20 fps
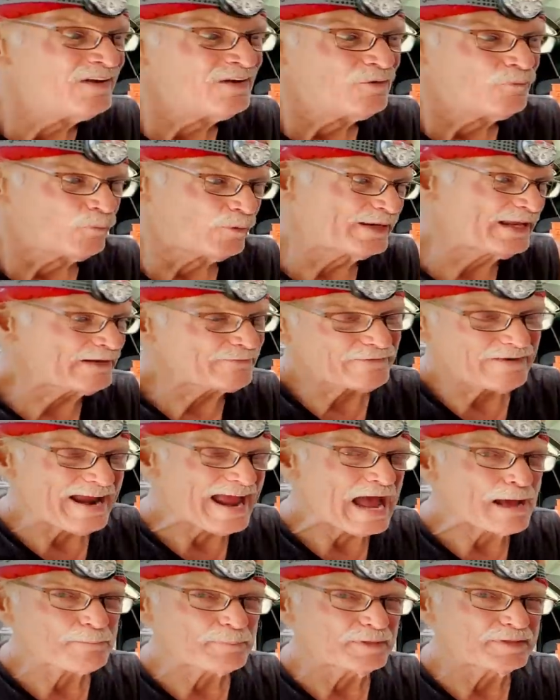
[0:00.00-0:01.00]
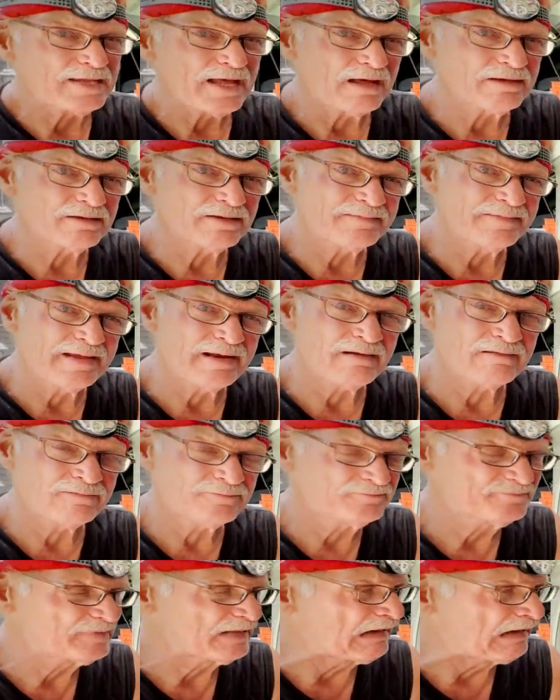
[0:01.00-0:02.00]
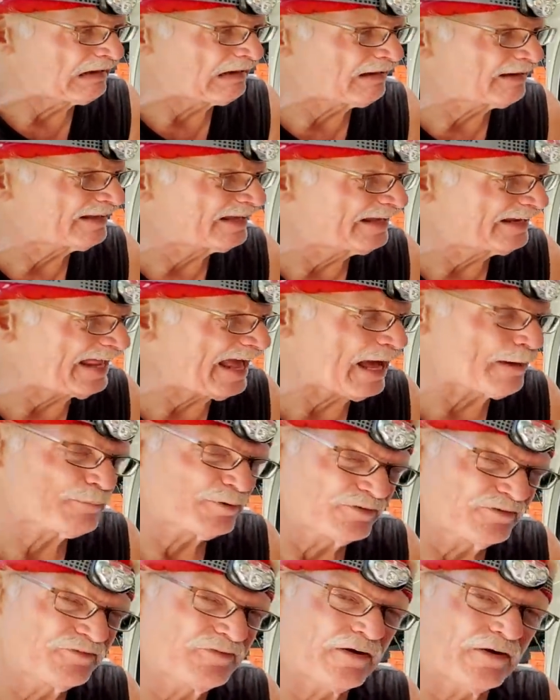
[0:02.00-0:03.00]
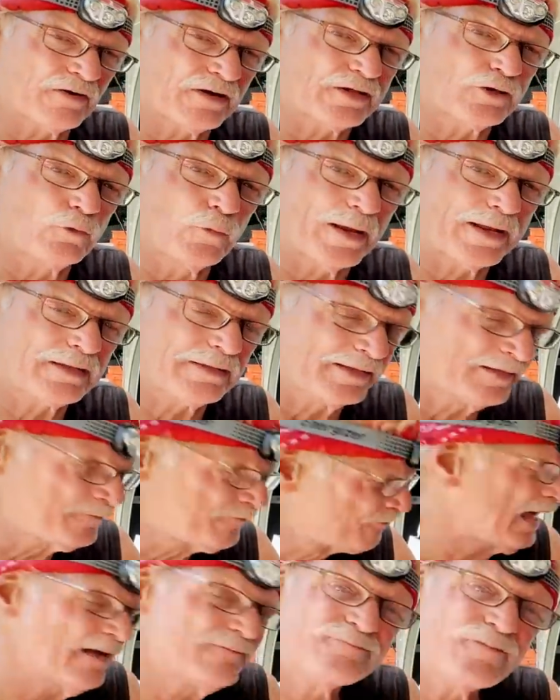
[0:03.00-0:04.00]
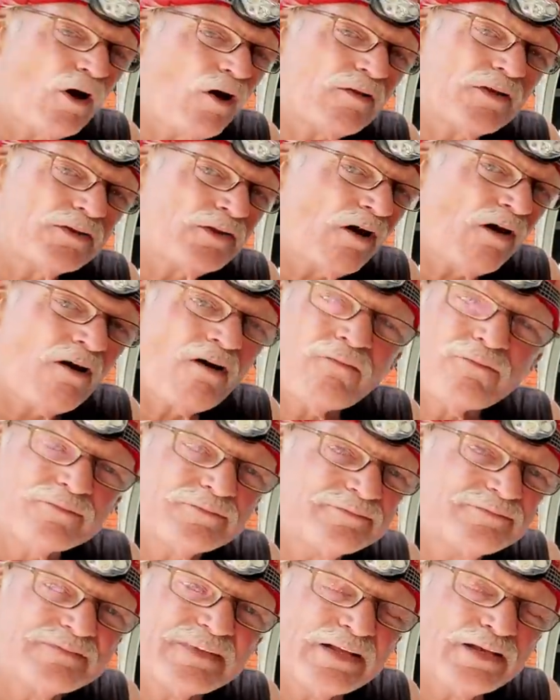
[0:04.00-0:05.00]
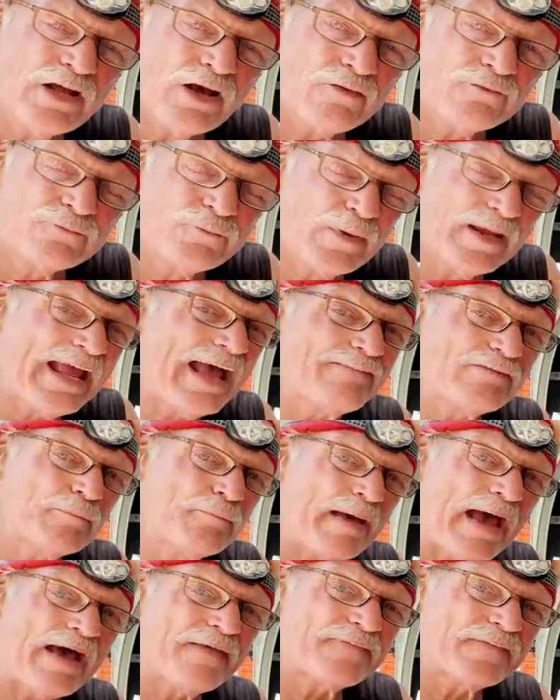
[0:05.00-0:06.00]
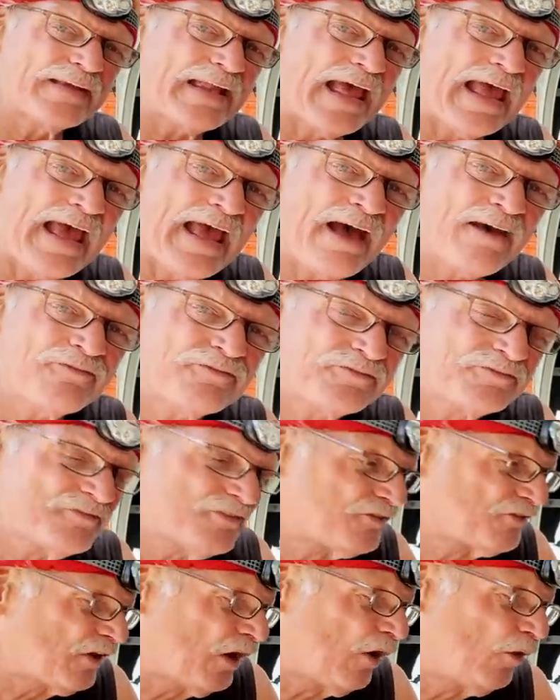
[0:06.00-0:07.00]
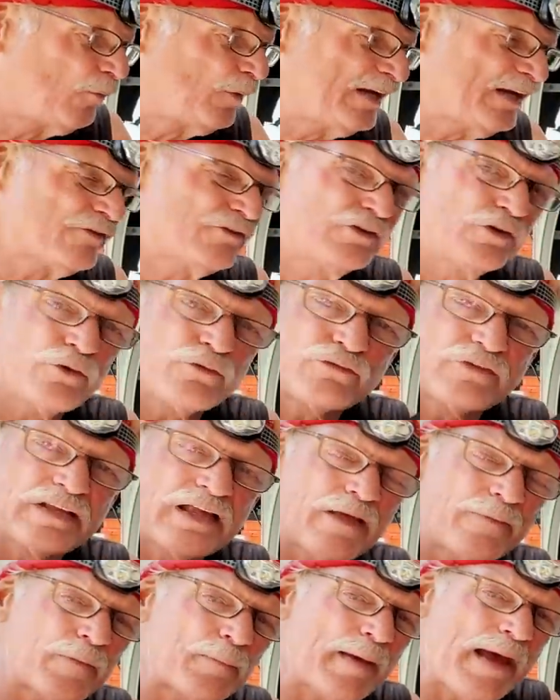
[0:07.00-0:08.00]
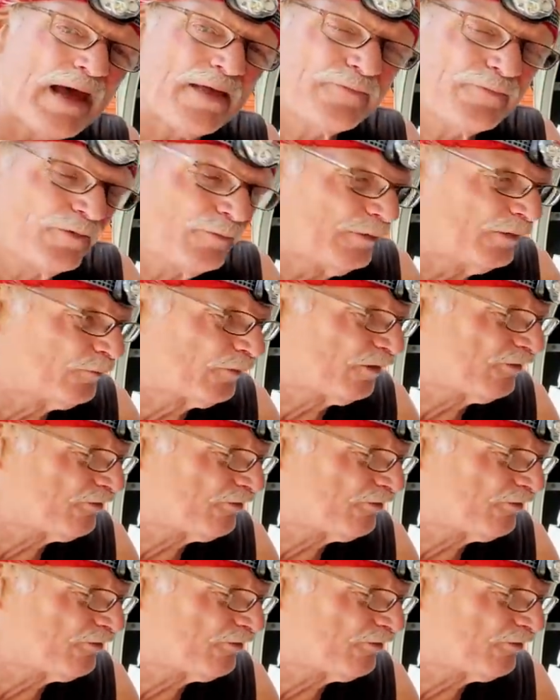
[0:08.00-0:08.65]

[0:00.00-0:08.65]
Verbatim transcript: Whatever happened down in there, it happened fairly quickly. All in all, you know, we have a bath and a half, so we just use the other bathroom and we're